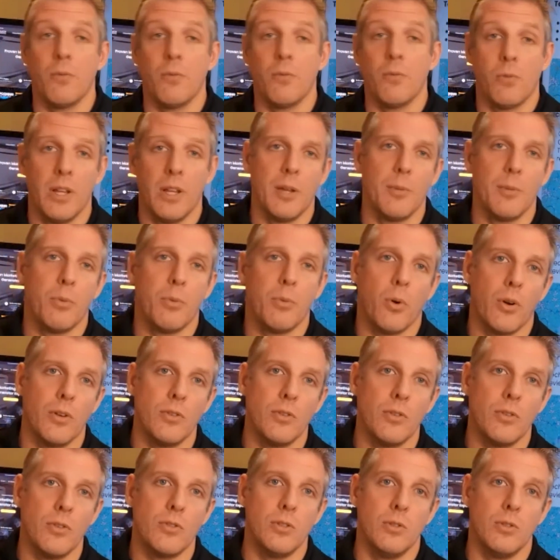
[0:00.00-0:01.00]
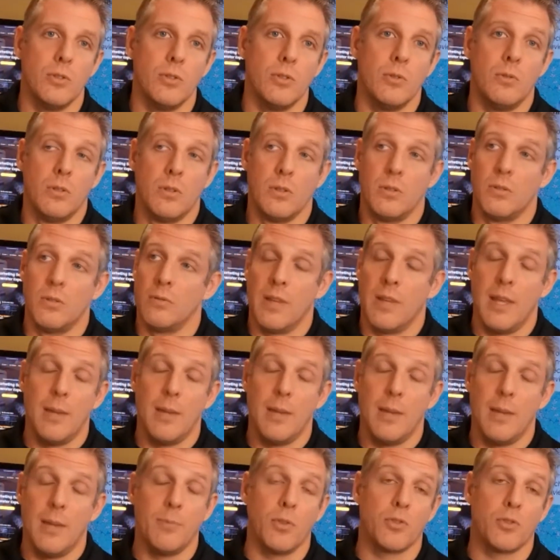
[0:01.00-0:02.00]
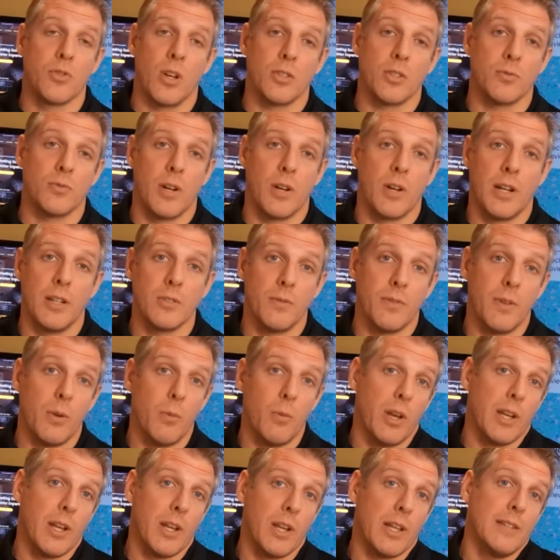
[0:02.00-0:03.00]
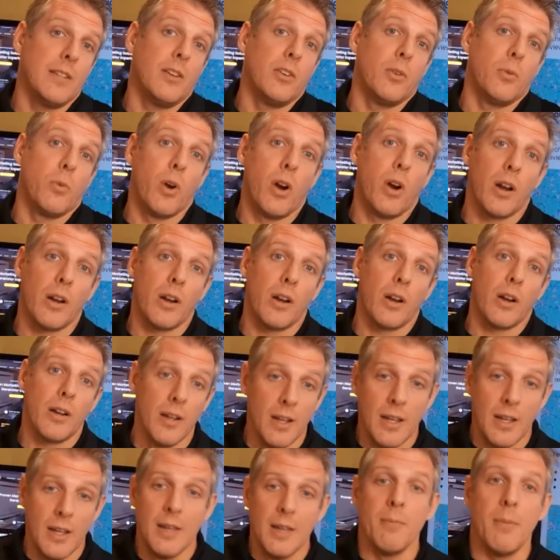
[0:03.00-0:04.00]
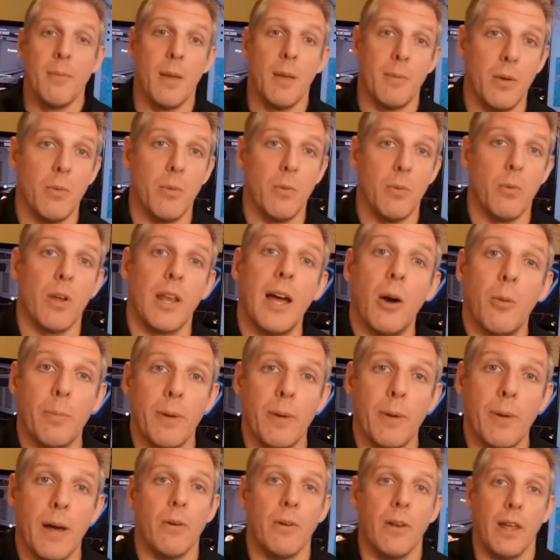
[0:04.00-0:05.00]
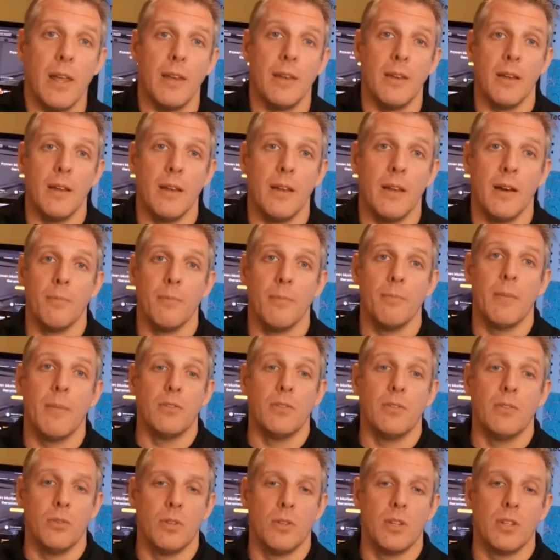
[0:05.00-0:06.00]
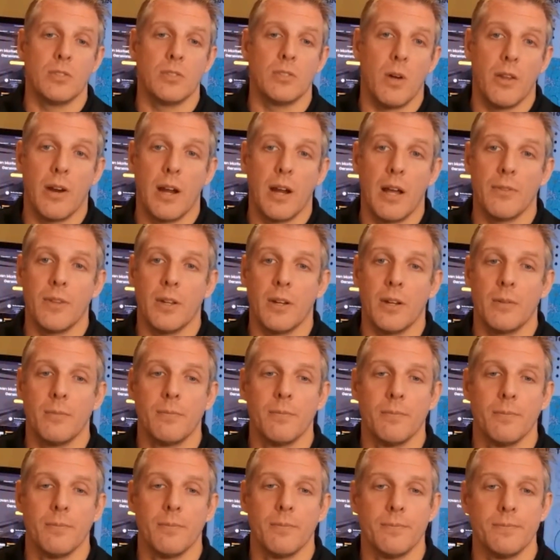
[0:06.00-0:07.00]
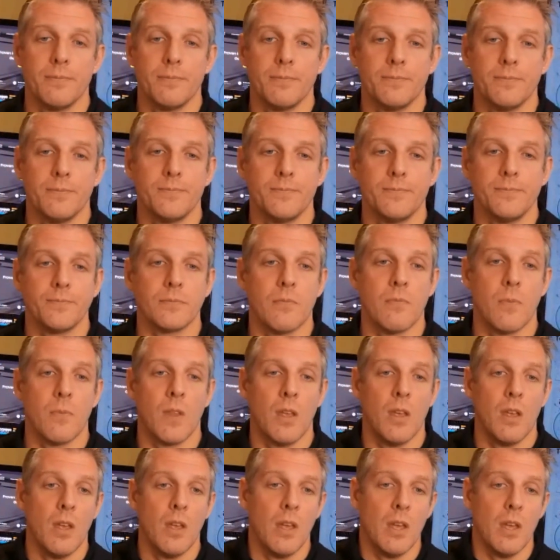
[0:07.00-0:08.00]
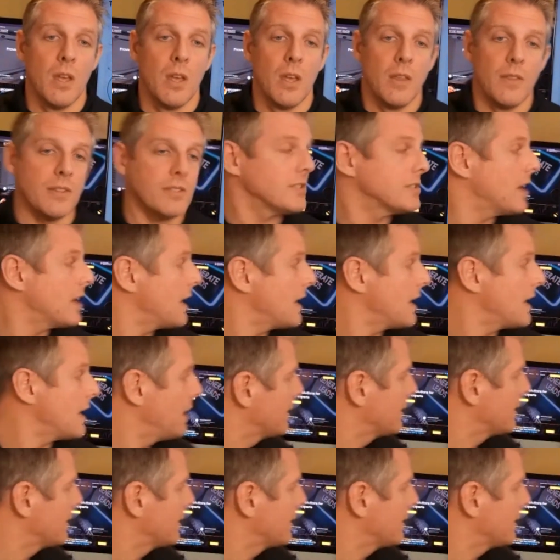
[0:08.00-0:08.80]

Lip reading: really important to keep those trucks running. So if they want to continue to work, maybe they want to help out and do this while they're out there. This is kind of